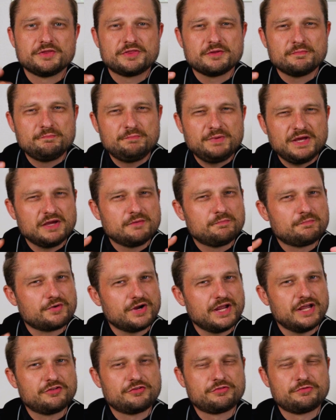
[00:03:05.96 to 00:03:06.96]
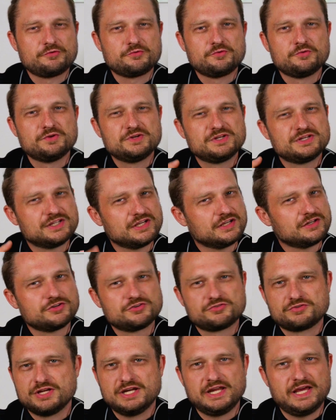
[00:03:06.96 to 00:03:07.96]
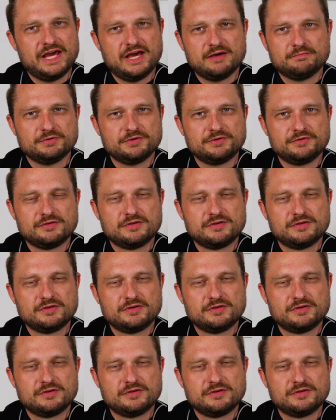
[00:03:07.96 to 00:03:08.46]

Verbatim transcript: but the big breakthrough didn't really happen.